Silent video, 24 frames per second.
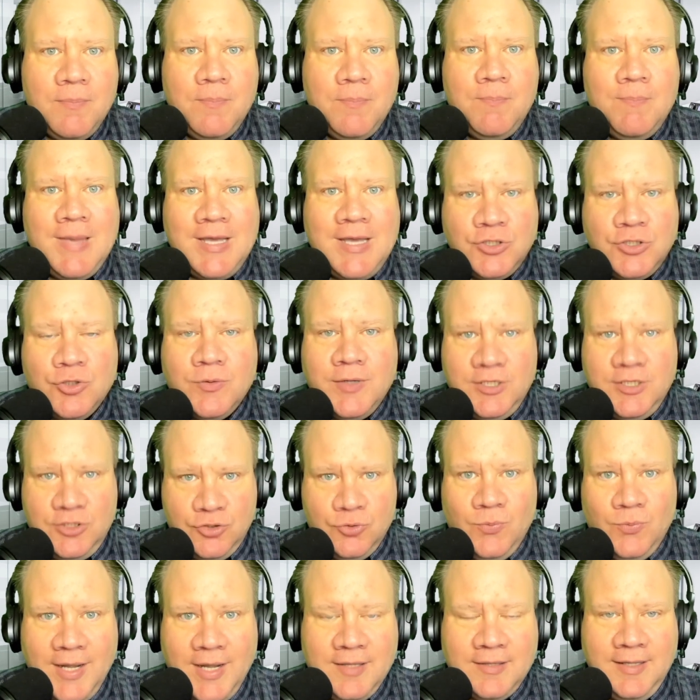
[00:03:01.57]
measure it
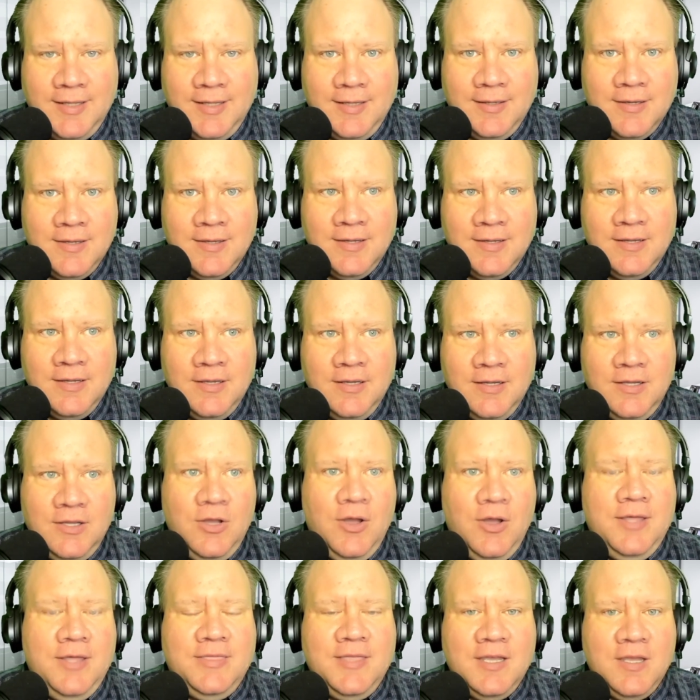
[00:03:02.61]
directly.
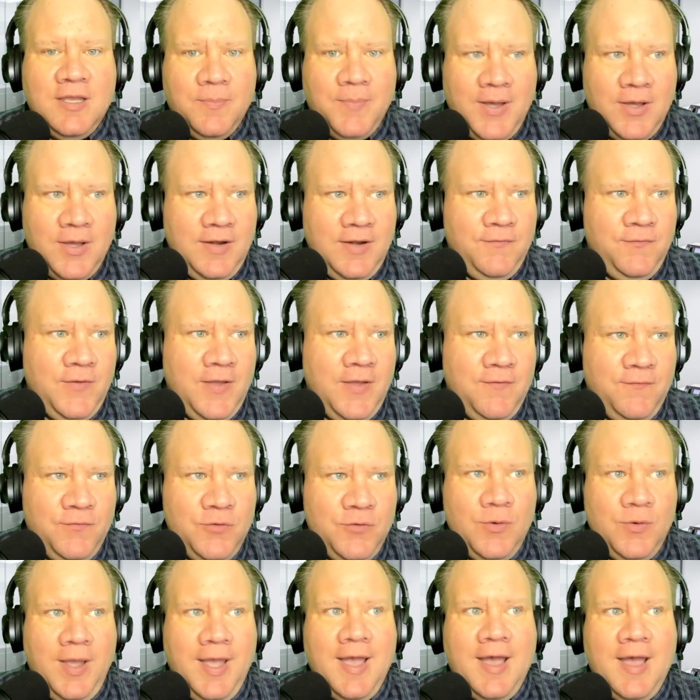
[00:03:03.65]
I think about if
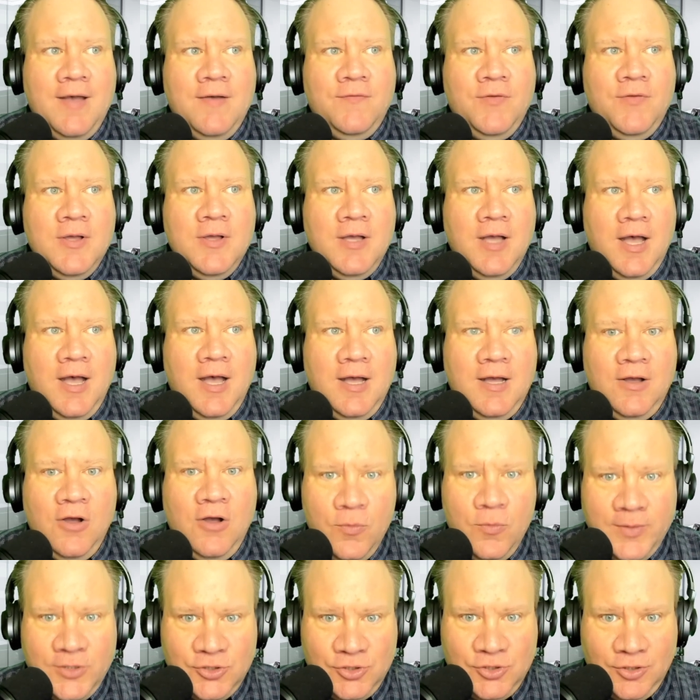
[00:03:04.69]
you have
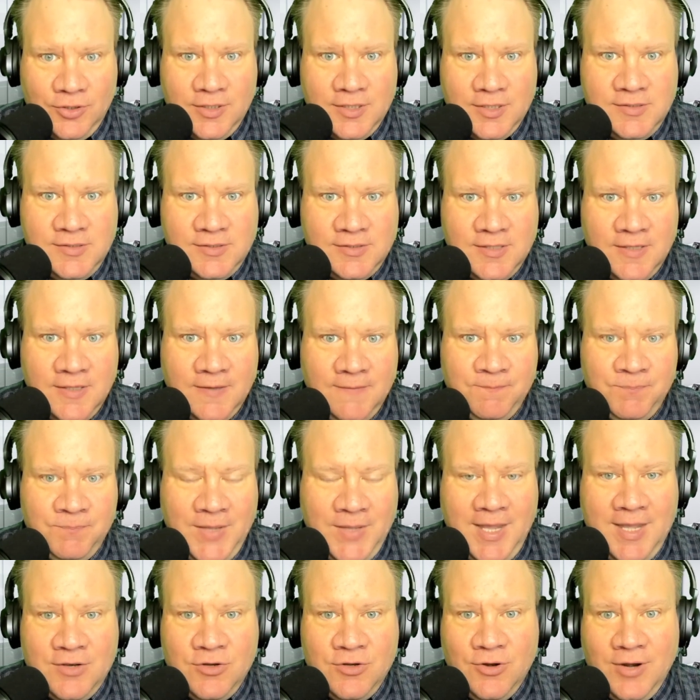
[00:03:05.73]
home insurance
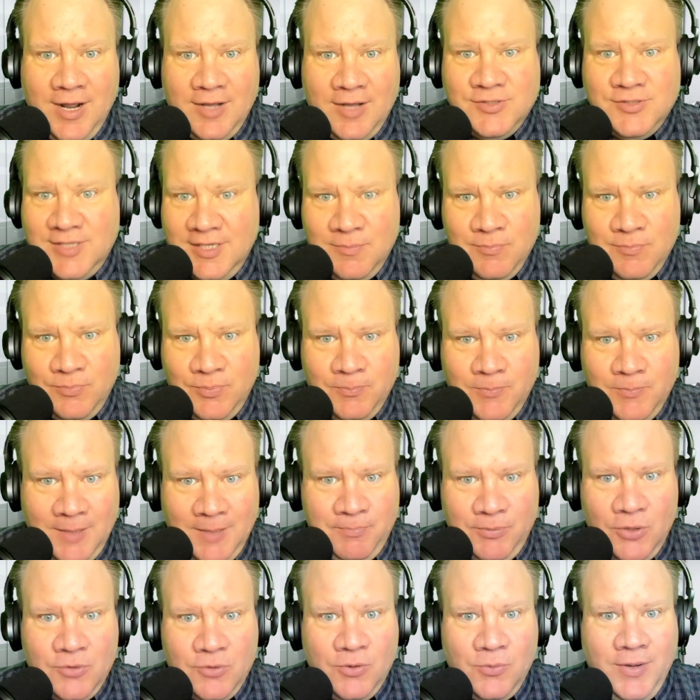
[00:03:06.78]
and your house didn't get
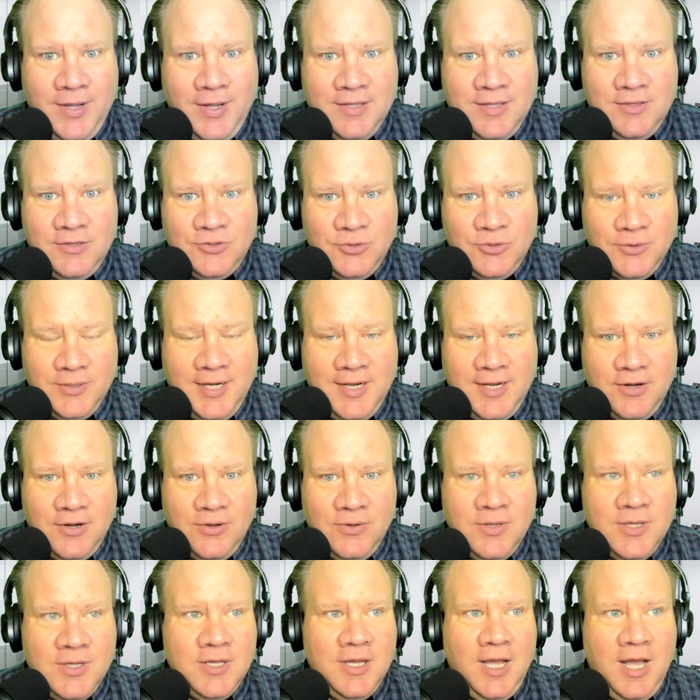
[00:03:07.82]
blown away in the tornado,
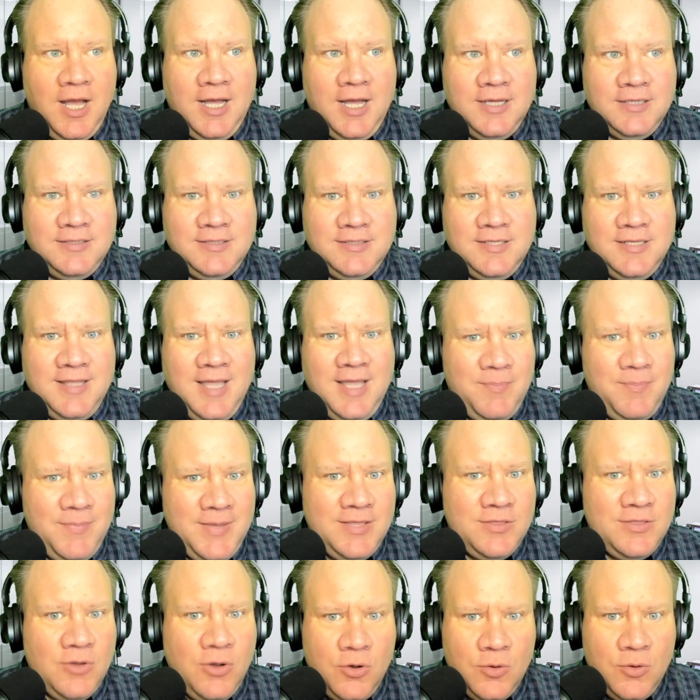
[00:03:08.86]
did that
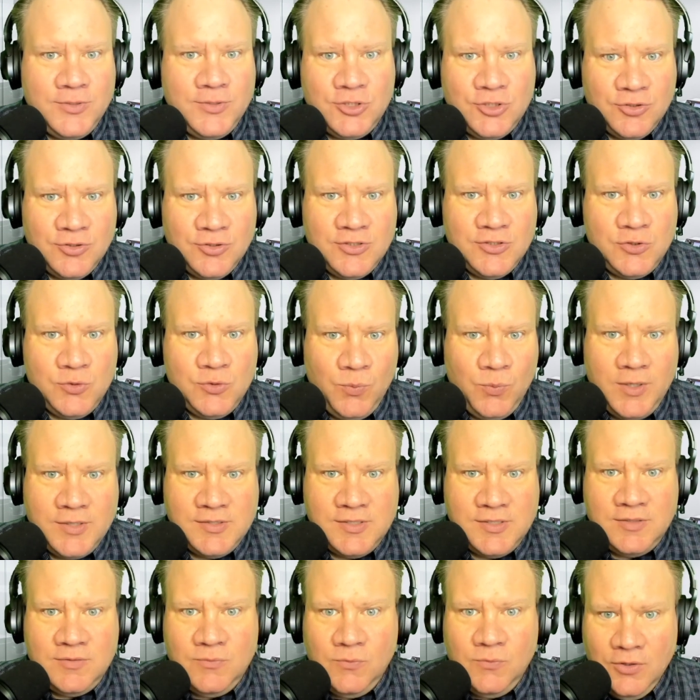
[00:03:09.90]
mean the home insurance
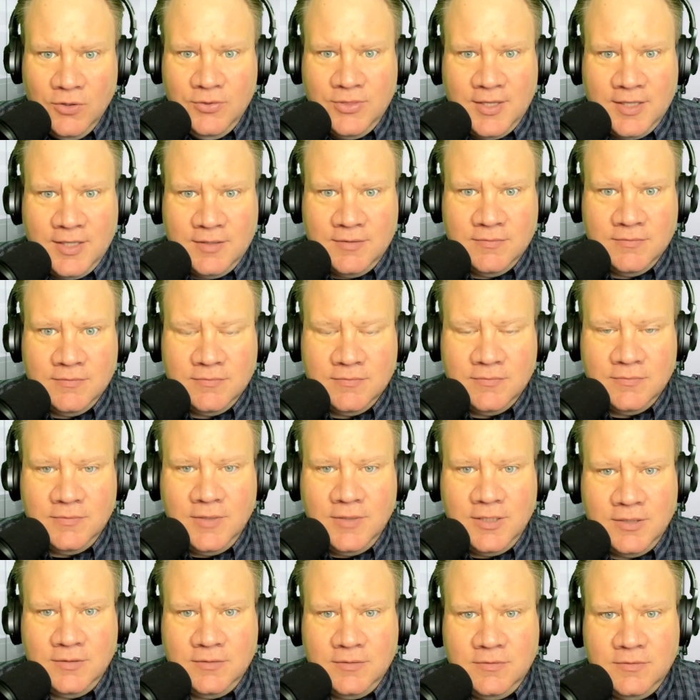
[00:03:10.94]
wasn't worth it?
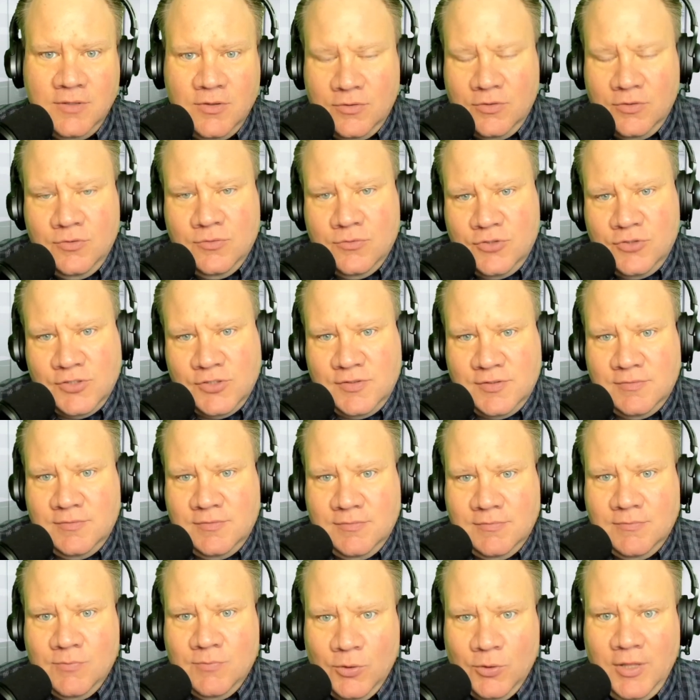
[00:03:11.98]
Well, no, you just
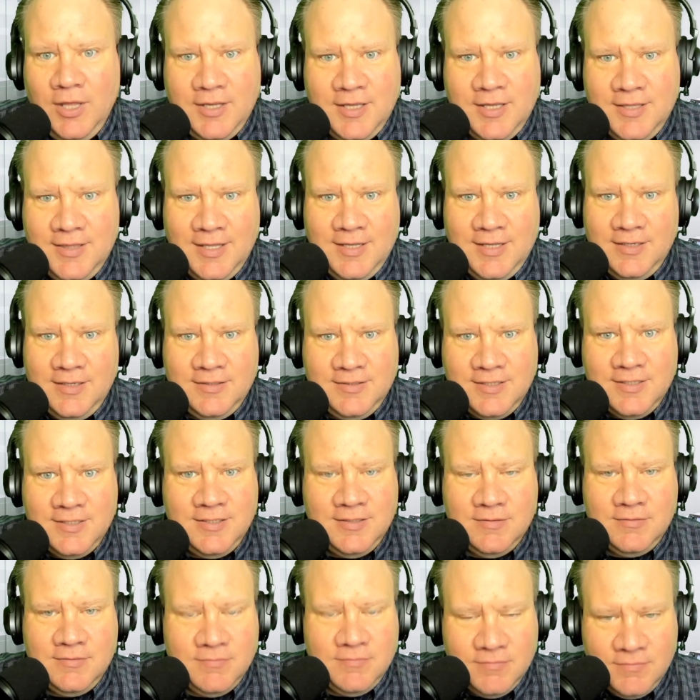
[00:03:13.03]
were lucky that it
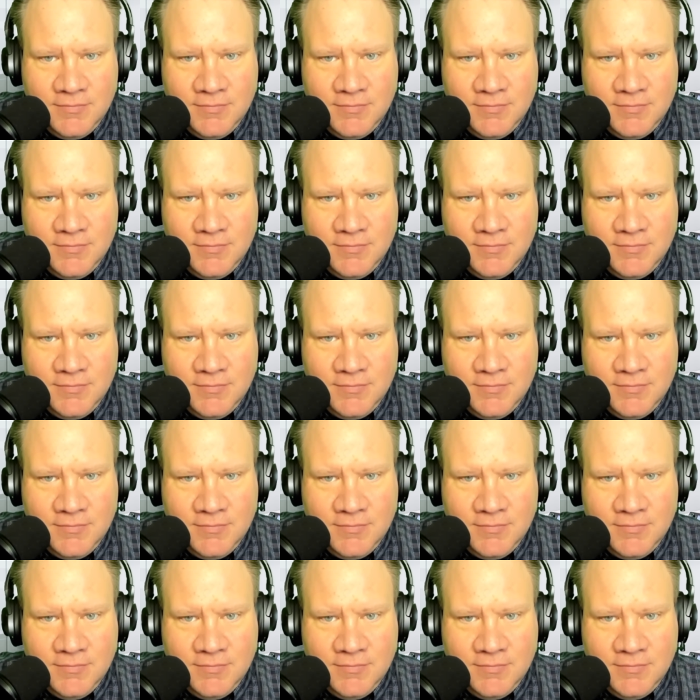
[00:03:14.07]
didn't